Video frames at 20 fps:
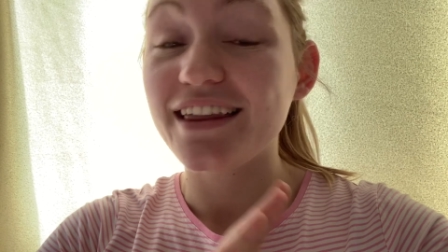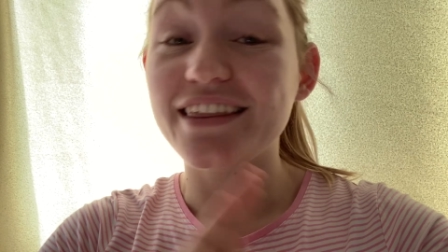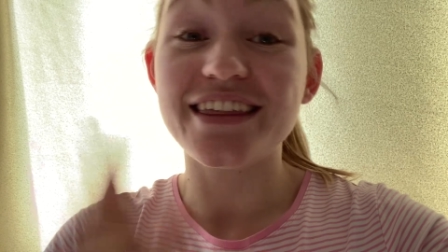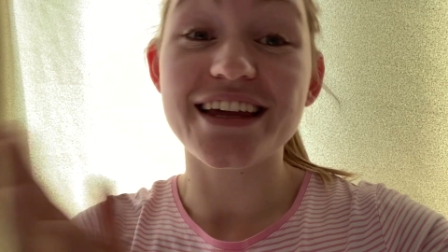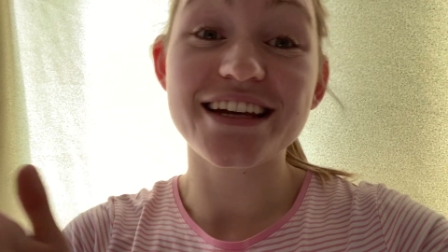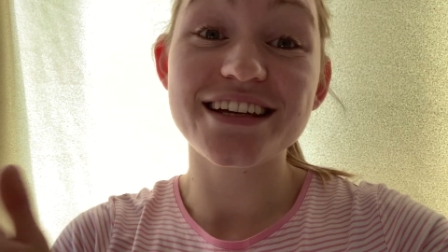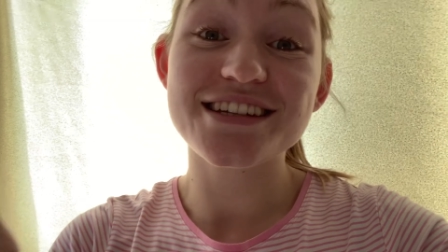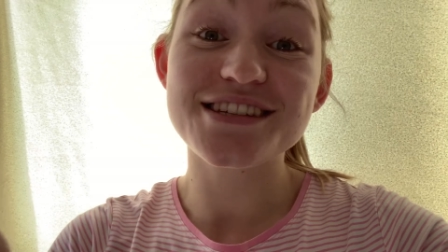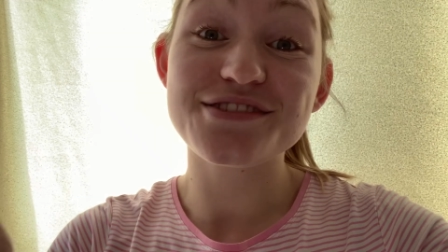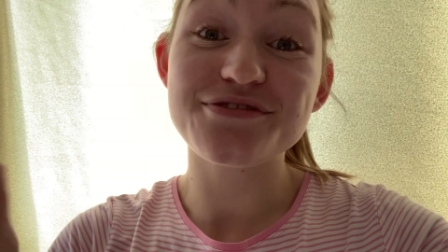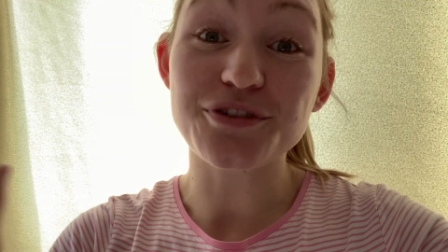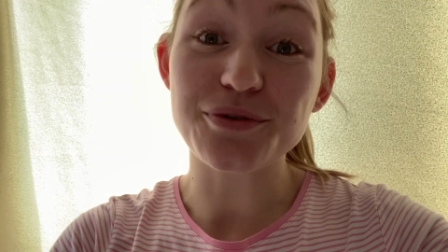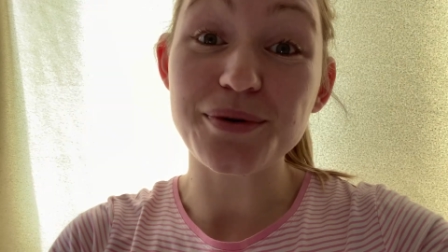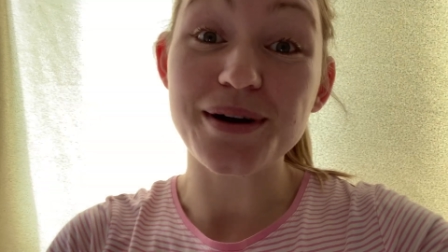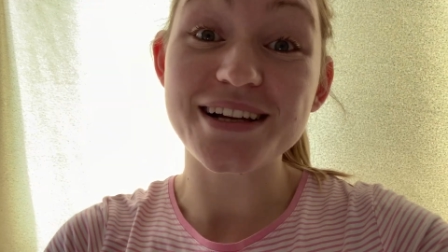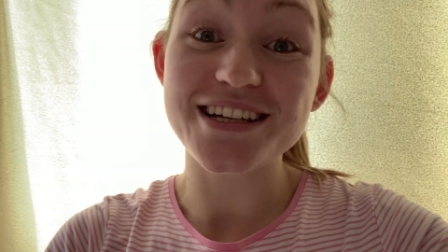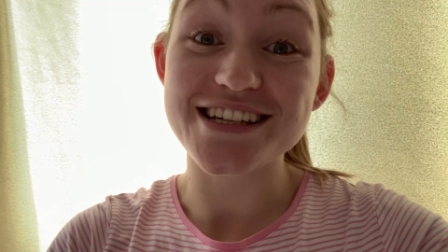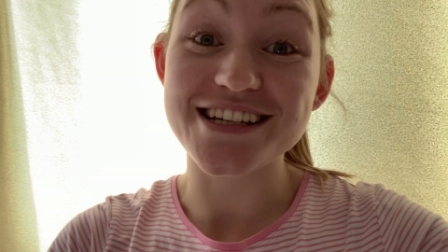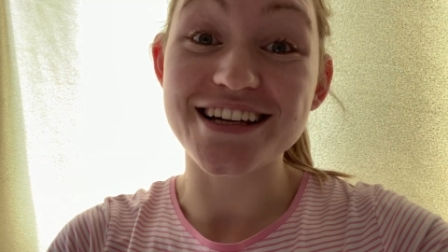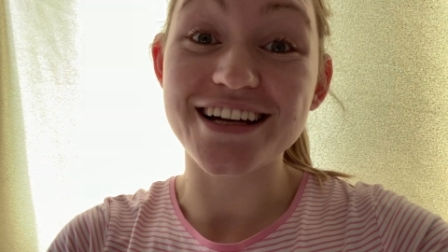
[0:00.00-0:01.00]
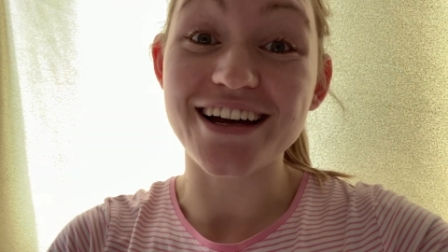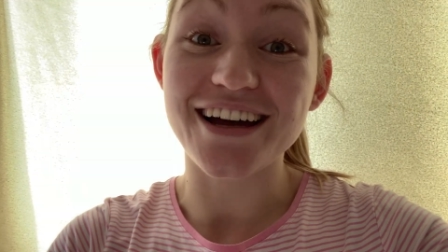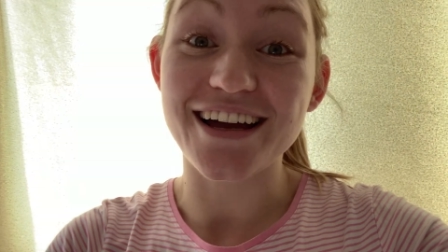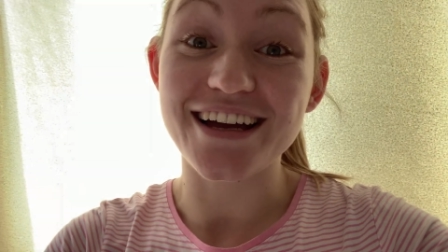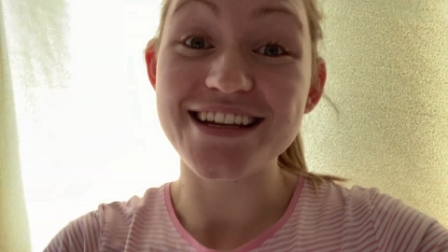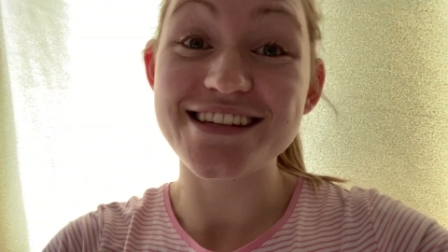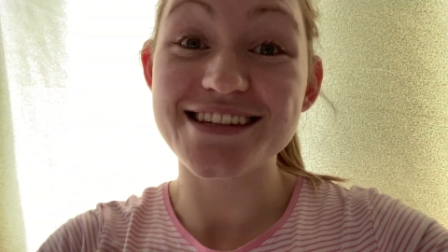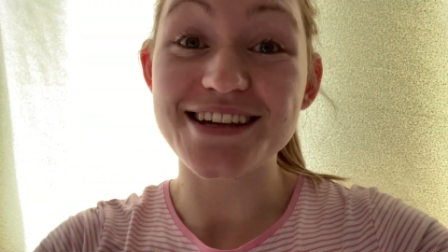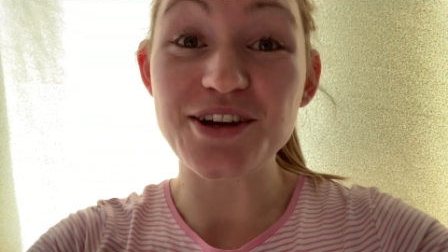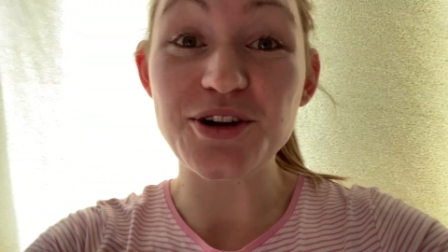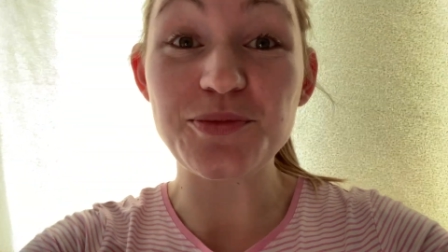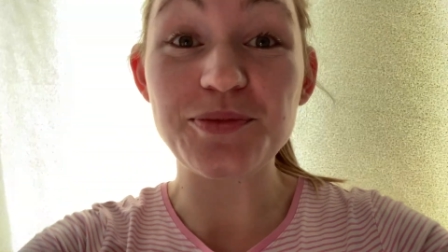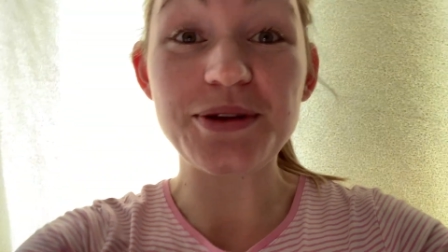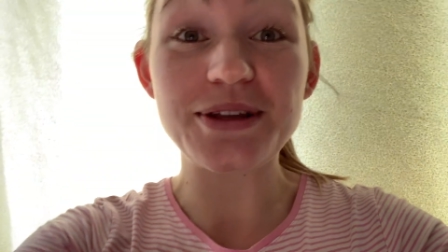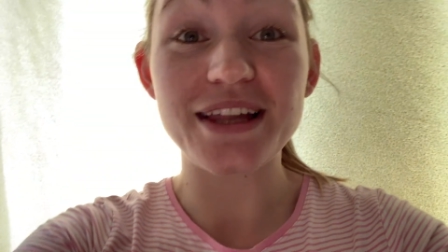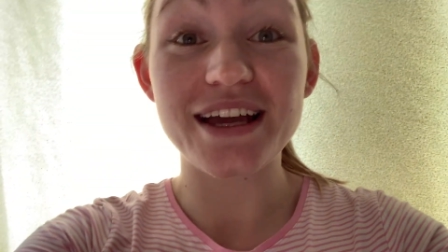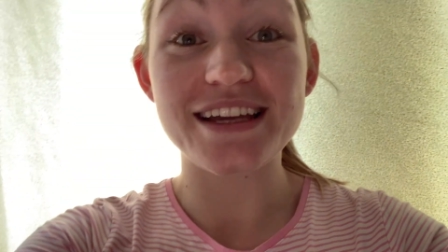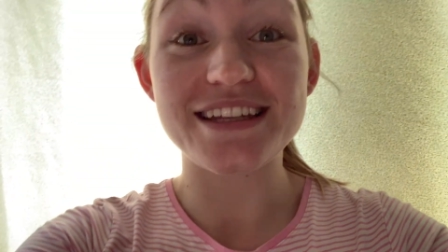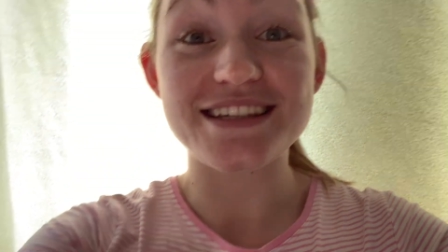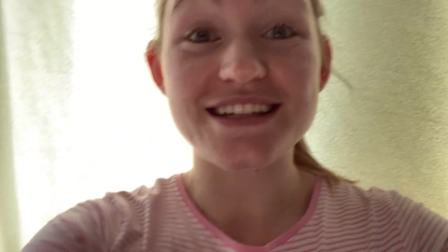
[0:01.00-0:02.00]
Thanks for watching guys, I hope you
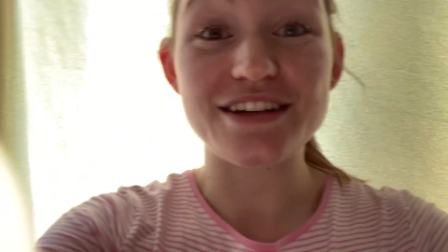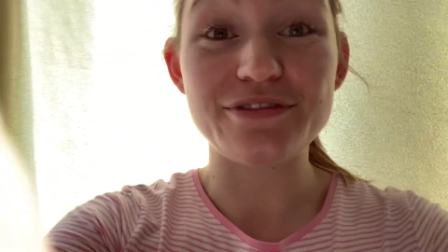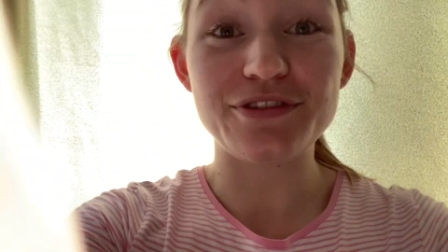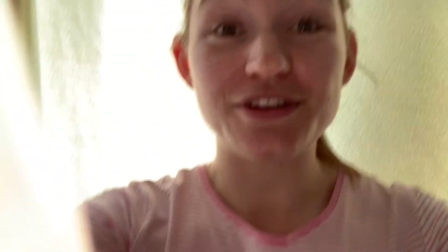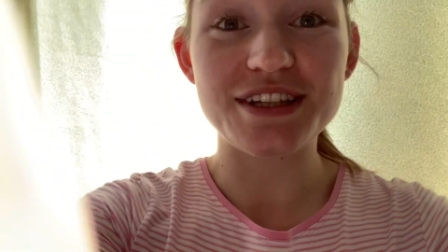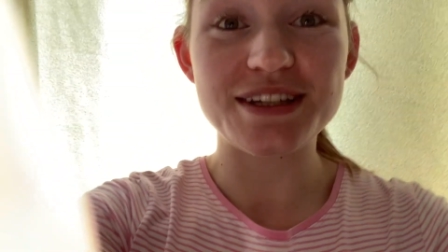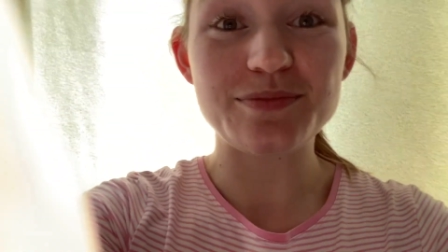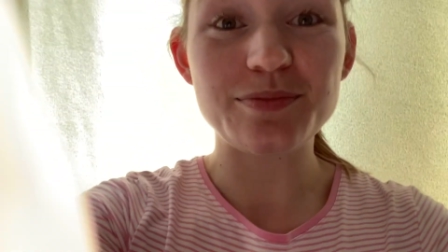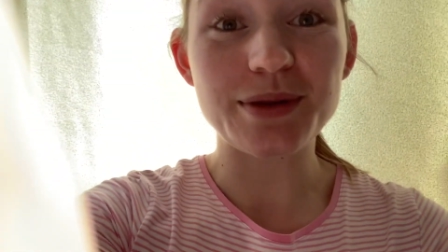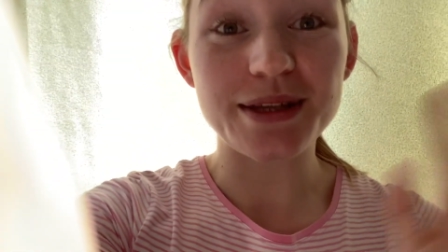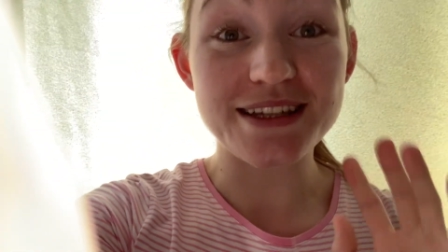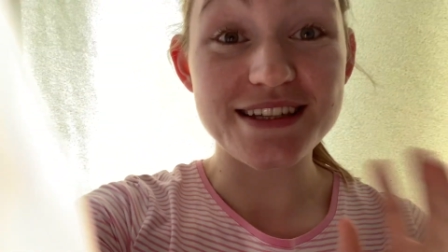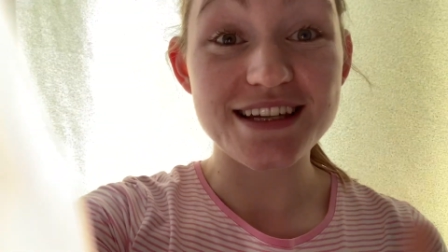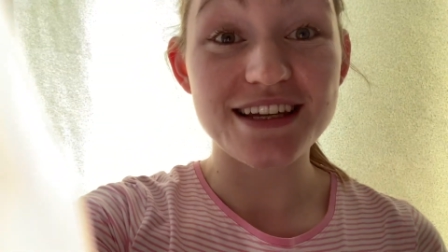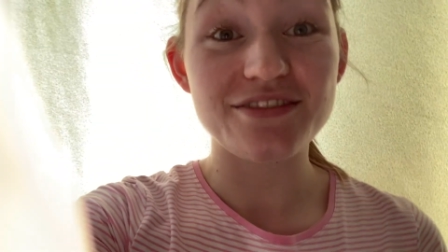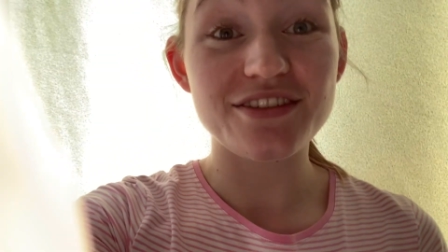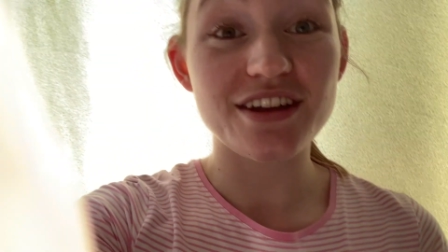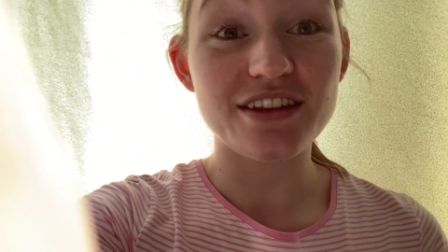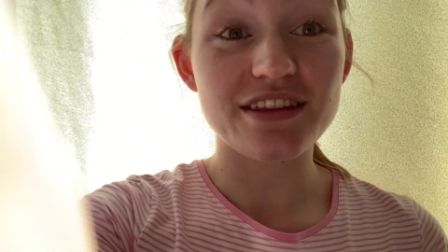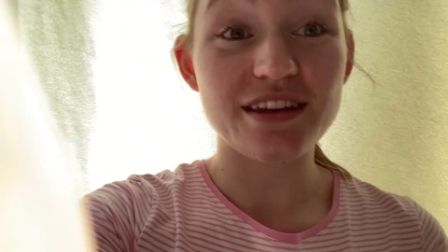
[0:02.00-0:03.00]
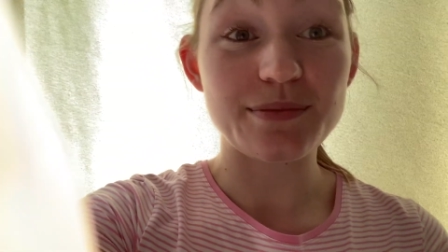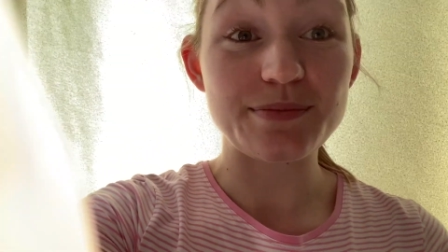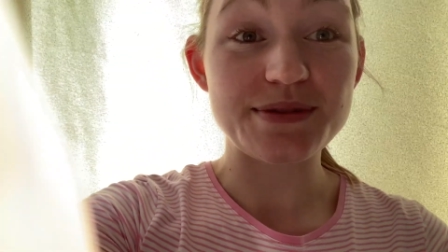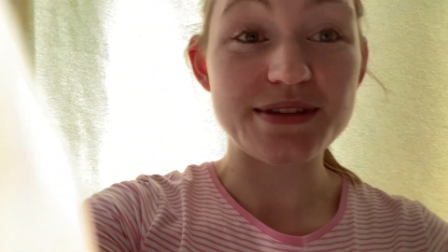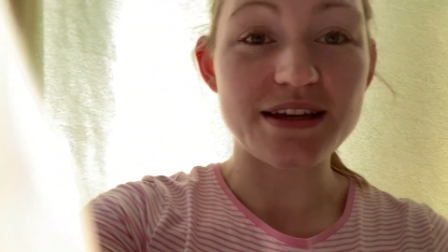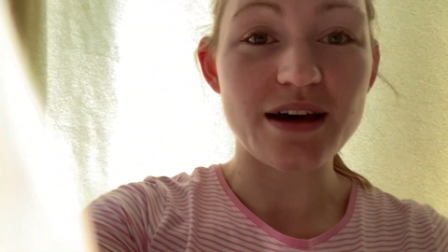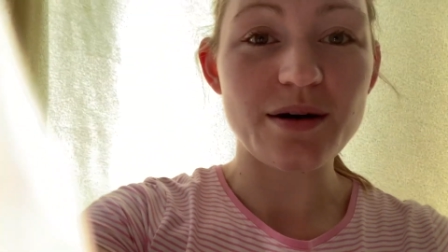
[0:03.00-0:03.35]
liked it. If you did, please give it a thumbs